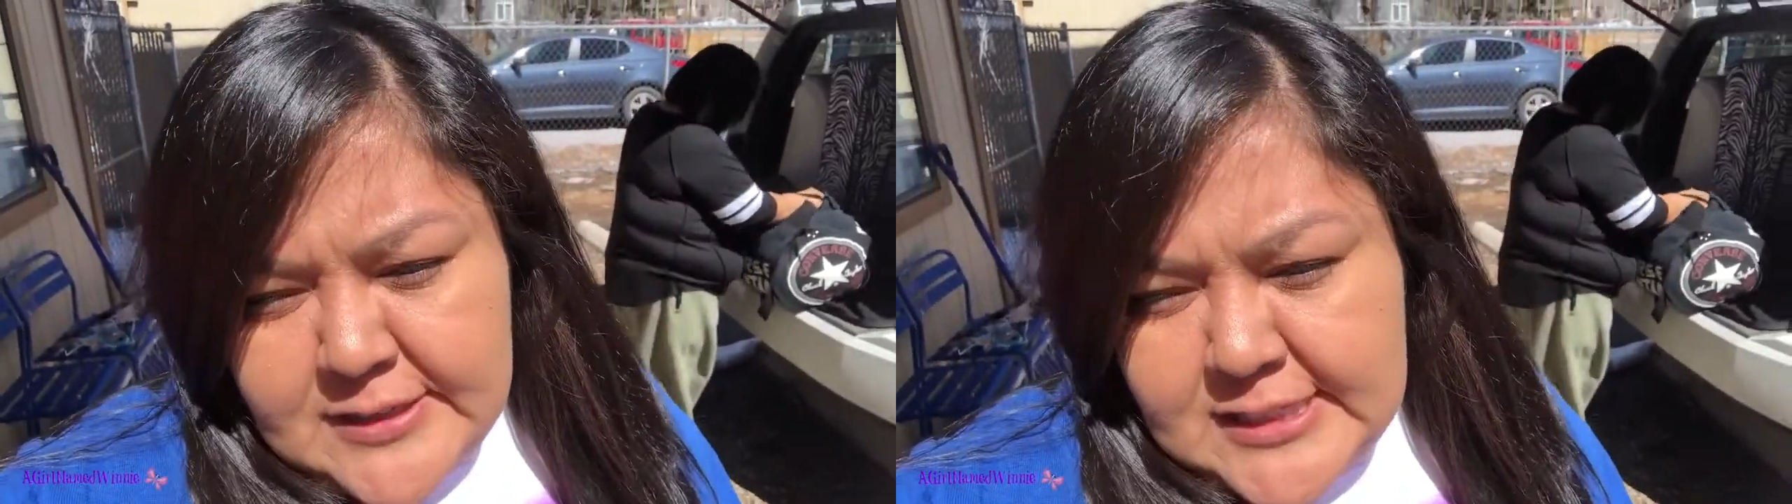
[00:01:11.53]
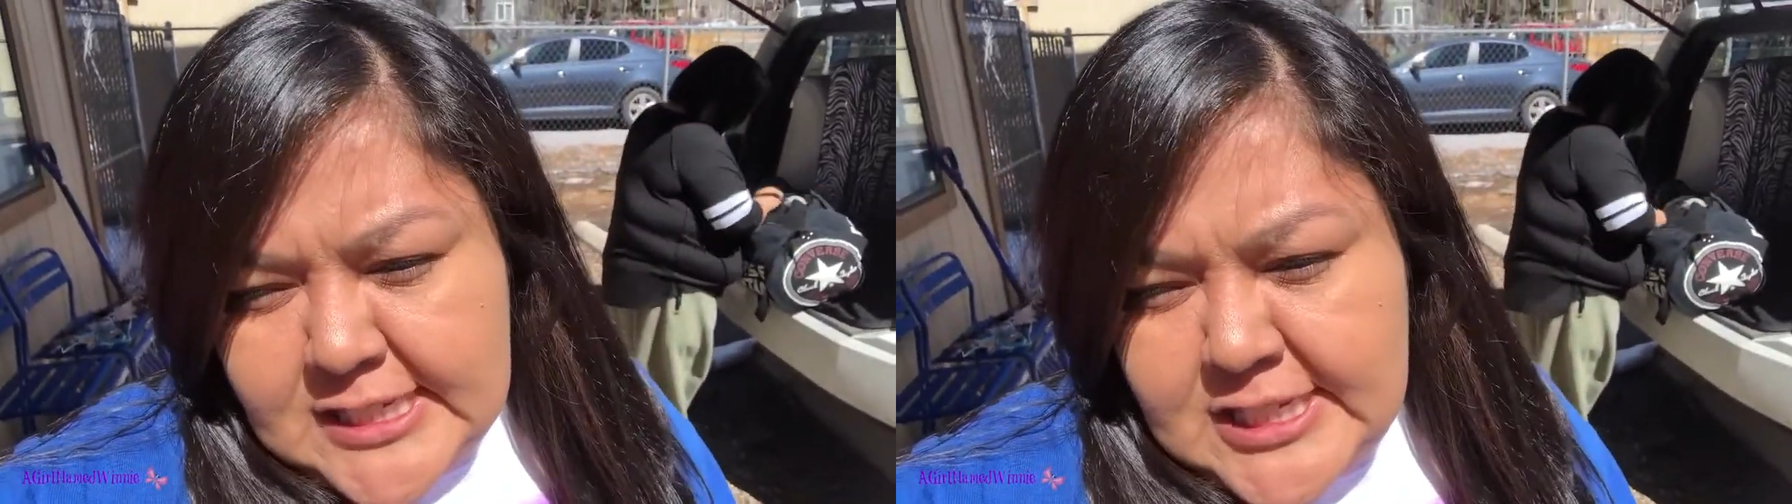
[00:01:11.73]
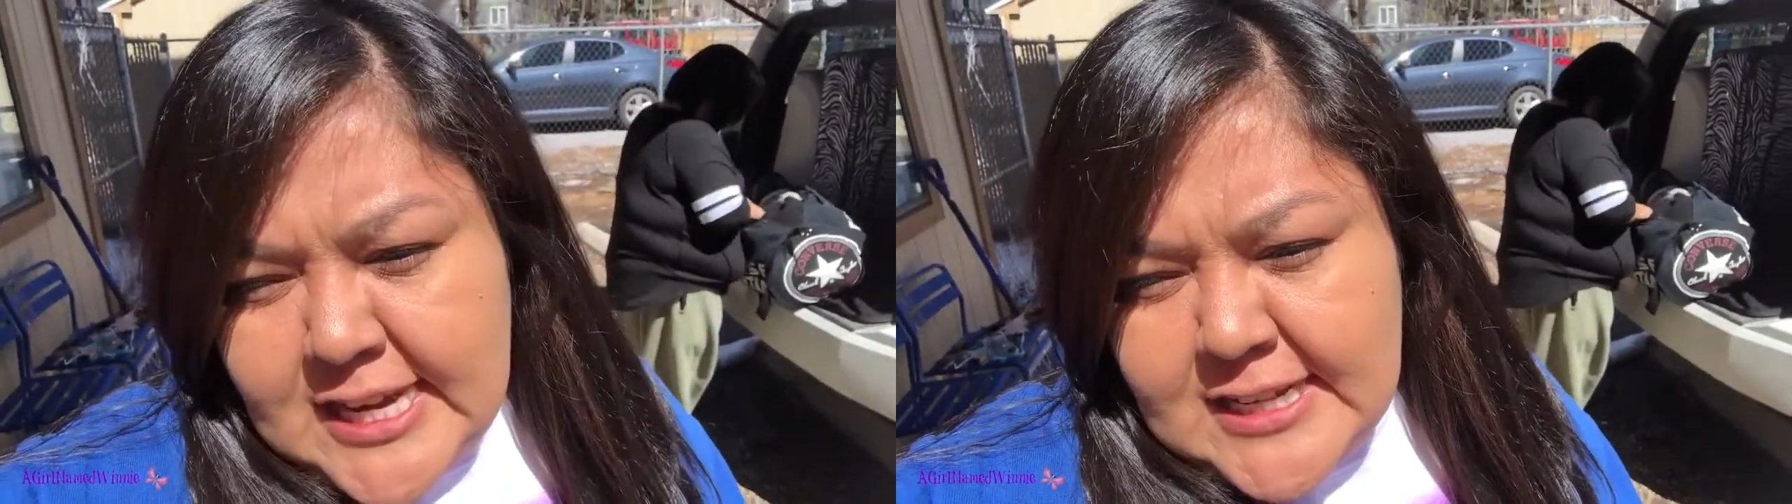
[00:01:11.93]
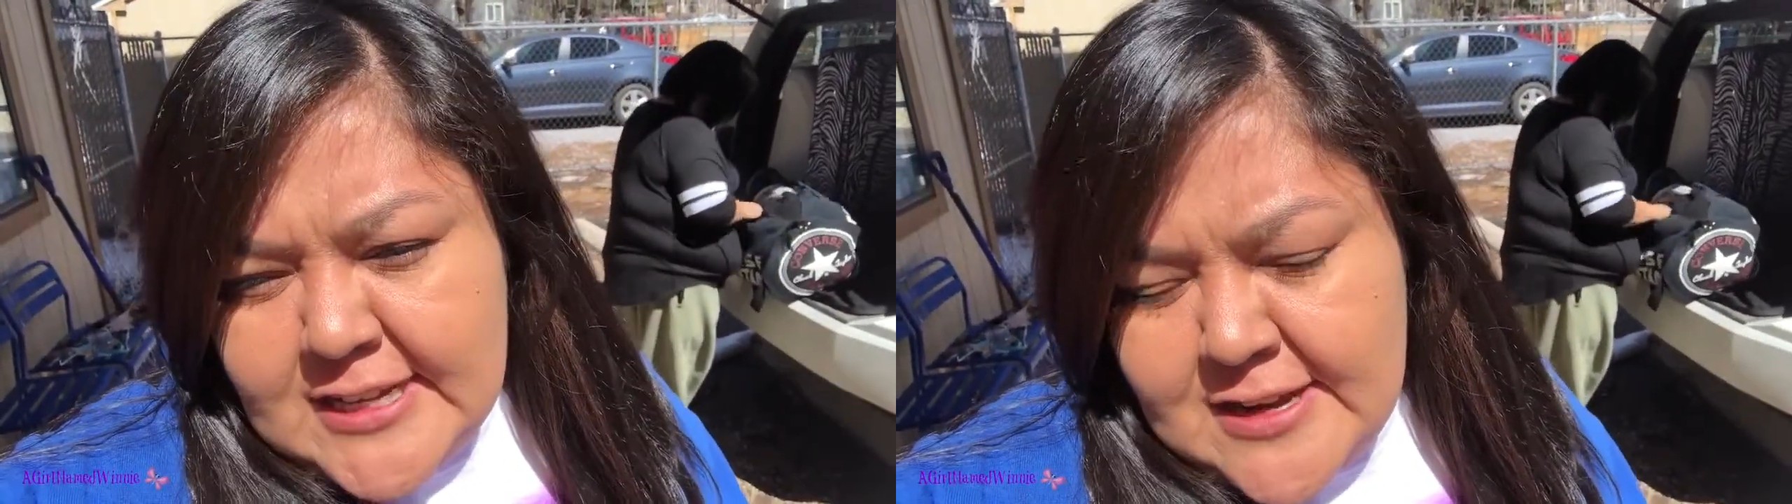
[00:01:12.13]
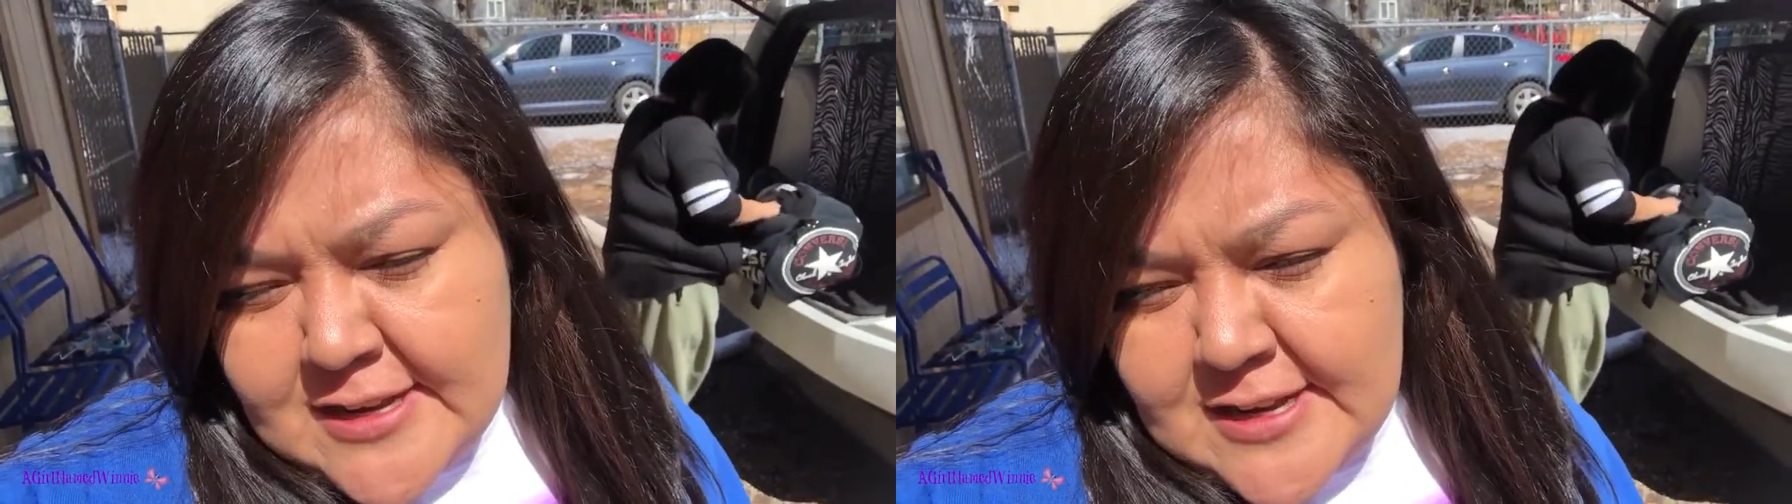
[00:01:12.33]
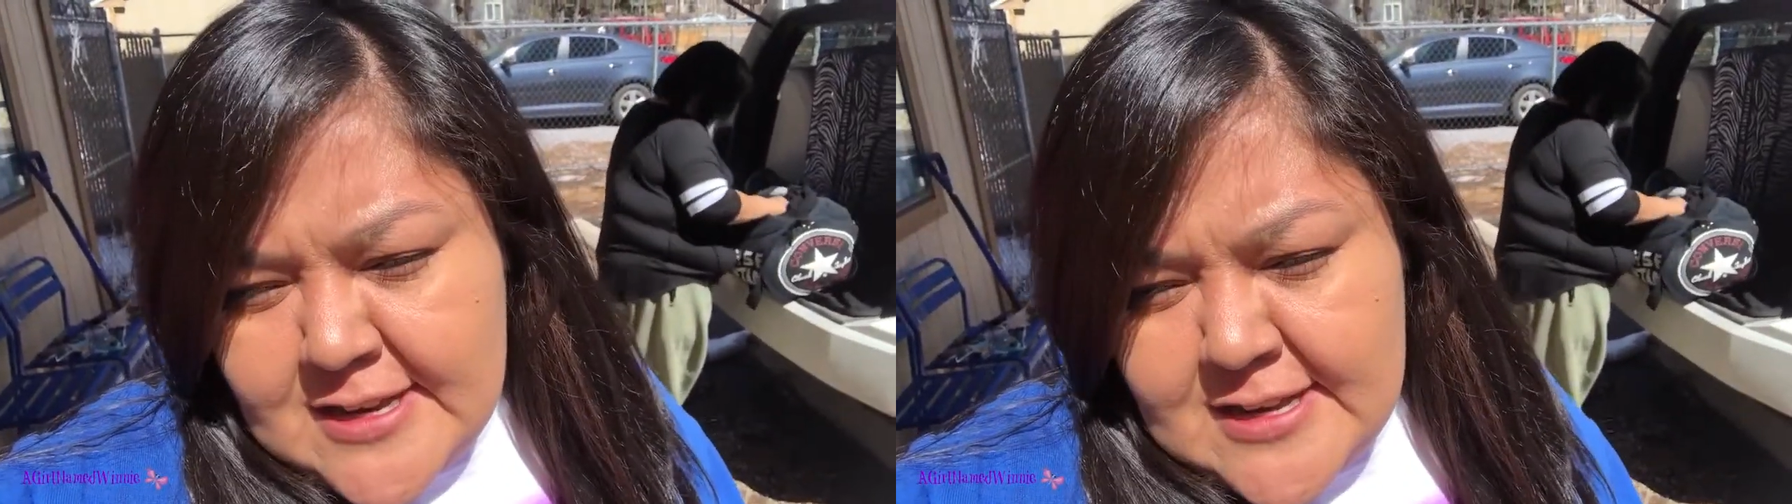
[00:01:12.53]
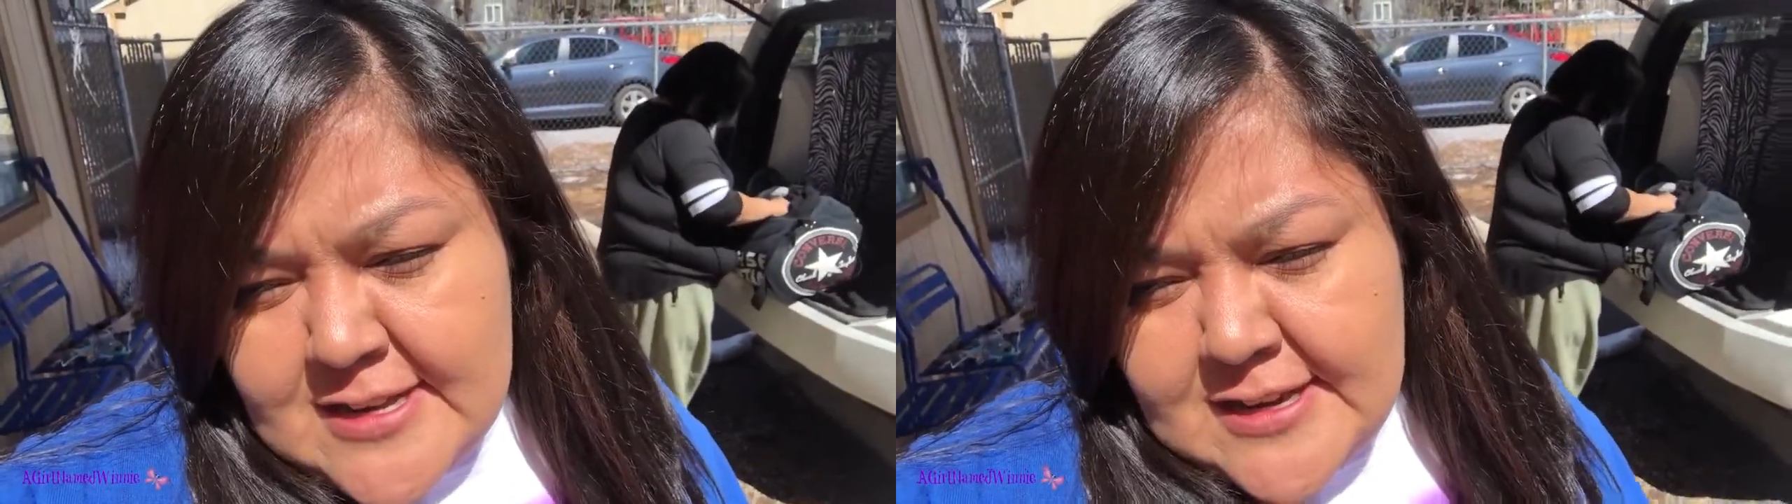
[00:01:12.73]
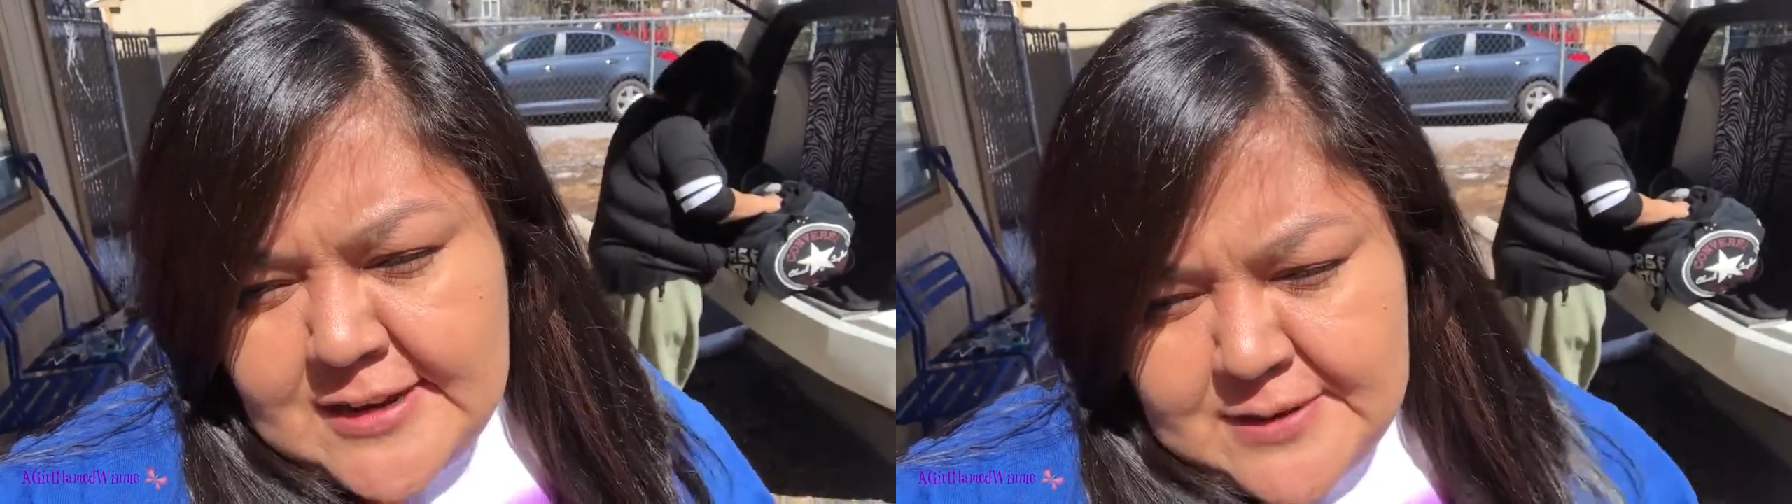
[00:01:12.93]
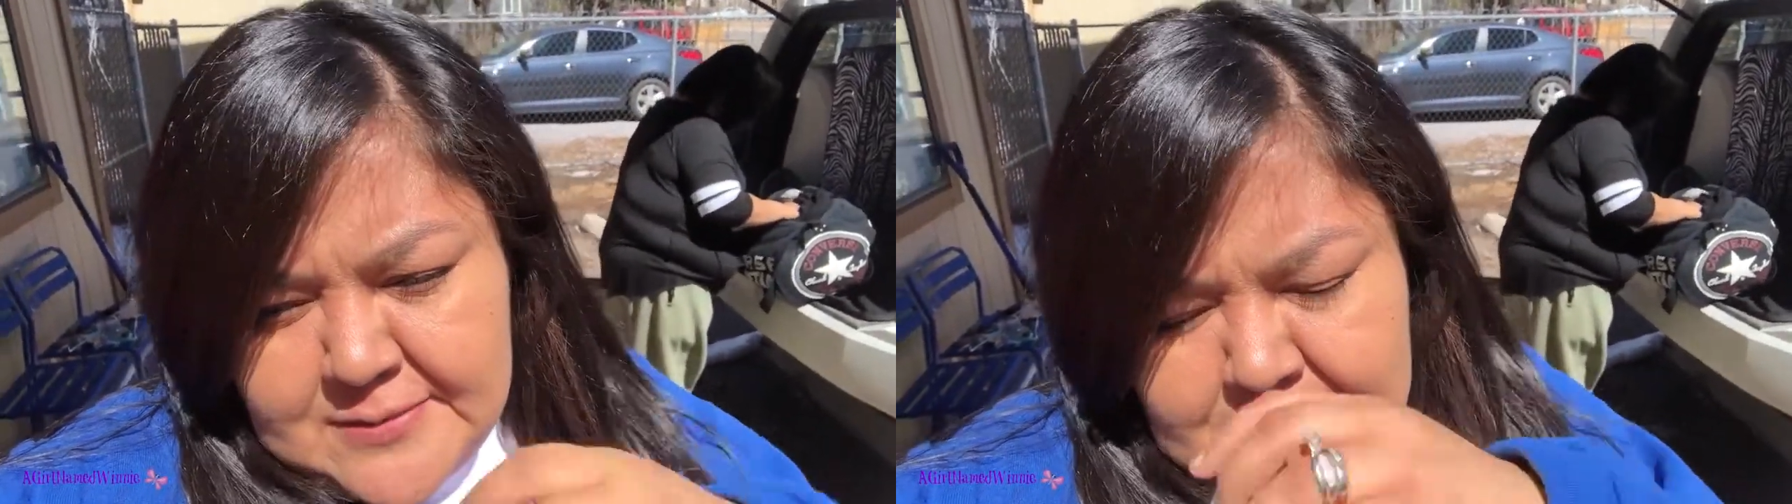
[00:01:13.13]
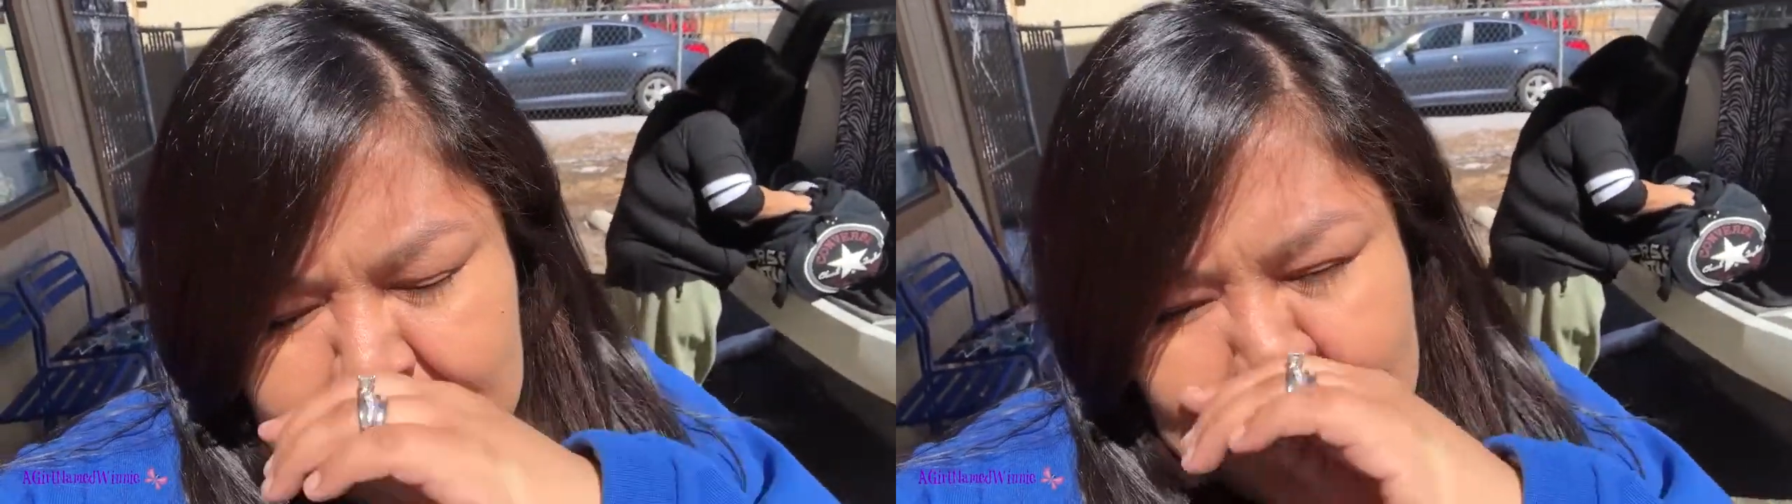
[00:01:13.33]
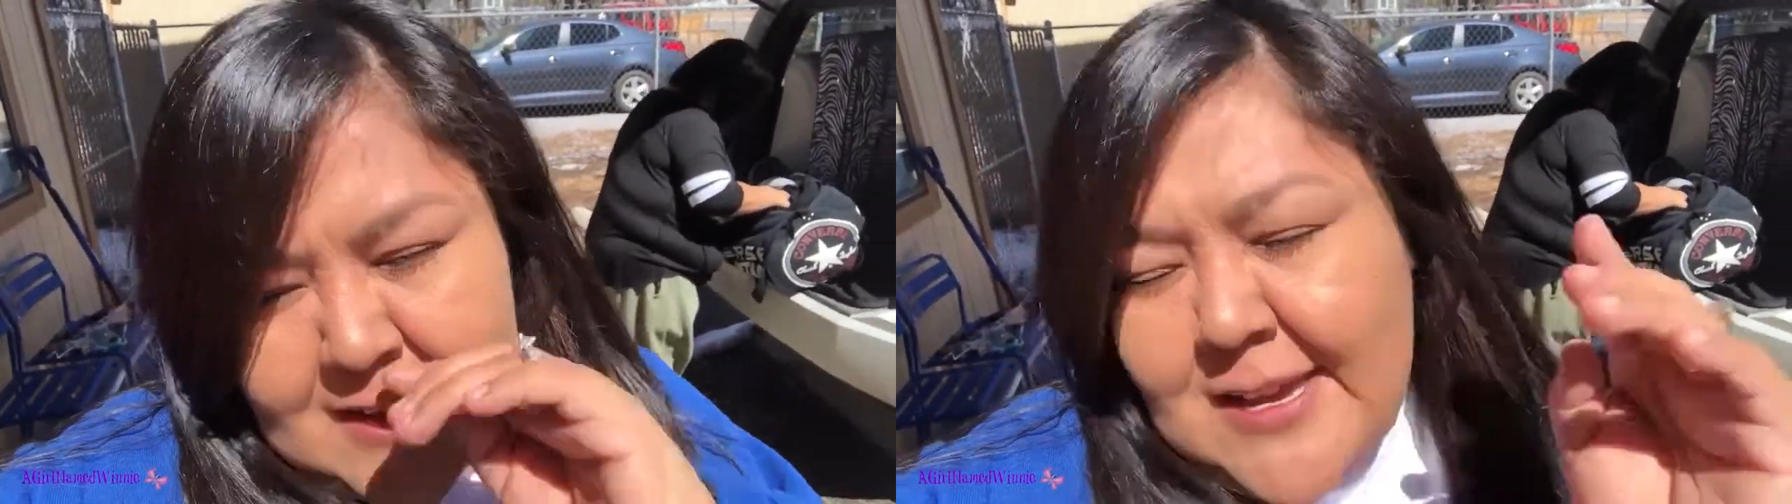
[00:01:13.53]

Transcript: She checked on, you know, well,